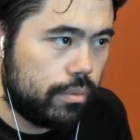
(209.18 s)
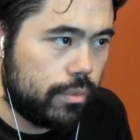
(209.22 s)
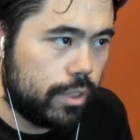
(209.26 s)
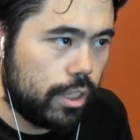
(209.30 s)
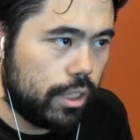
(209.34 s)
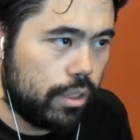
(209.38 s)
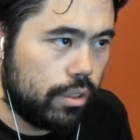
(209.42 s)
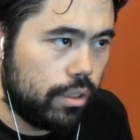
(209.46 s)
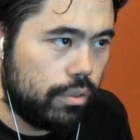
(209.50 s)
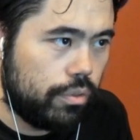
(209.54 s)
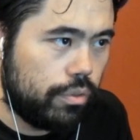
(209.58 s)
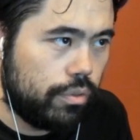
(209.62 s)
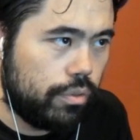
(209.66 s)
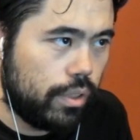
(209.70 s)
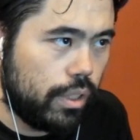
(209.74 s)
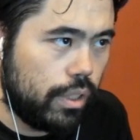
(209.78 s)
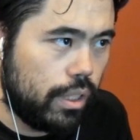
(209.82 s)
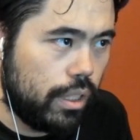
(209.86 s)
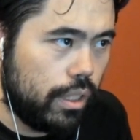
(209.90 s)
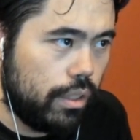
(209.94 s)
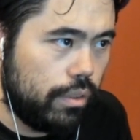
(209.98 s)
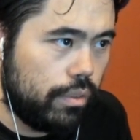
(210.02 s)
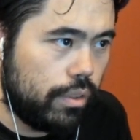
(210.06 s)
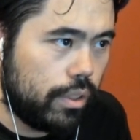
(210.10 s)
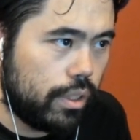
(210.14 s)

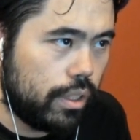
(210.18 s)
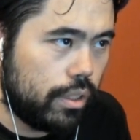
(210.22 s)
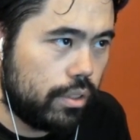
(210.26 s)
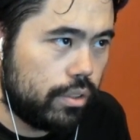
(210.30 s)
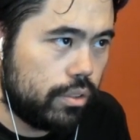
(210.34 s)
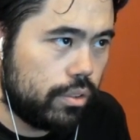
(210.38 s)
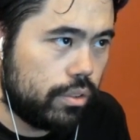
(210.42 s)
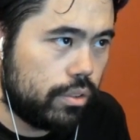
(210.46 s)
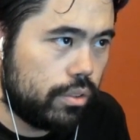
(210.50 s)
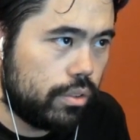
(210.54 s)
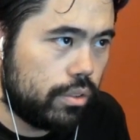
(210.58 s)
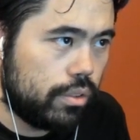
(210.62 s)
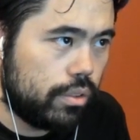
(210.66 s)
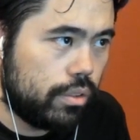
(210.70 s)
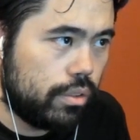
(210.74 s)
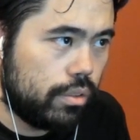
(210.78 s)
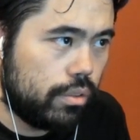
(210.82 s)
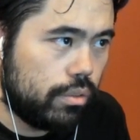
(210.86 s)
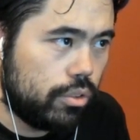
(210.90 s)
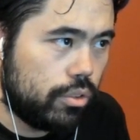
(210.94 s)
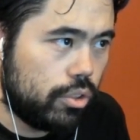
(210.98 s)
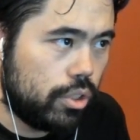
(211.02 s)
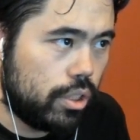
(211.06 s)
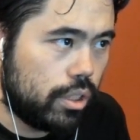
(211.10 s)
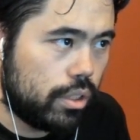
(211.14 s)
95, I guess just
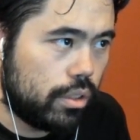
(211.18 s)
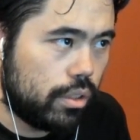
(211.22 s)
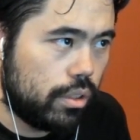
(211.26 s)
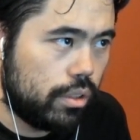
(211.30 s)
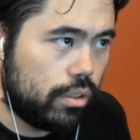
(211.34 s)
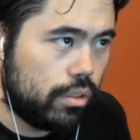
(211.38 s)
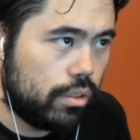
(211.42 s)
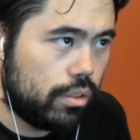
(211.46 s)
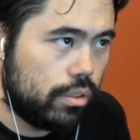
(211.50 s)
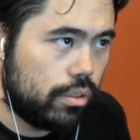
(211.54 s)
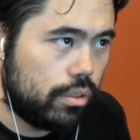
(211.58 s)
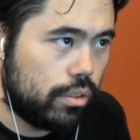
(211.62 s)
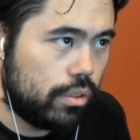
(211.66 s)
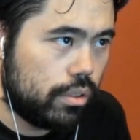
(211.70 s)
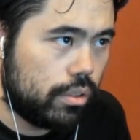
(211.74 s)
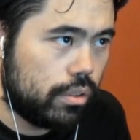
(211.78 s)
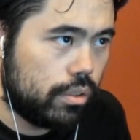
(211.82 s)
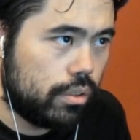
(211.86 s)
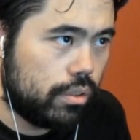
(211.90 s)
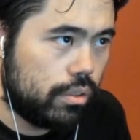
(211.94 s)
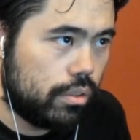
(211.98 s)
back 96.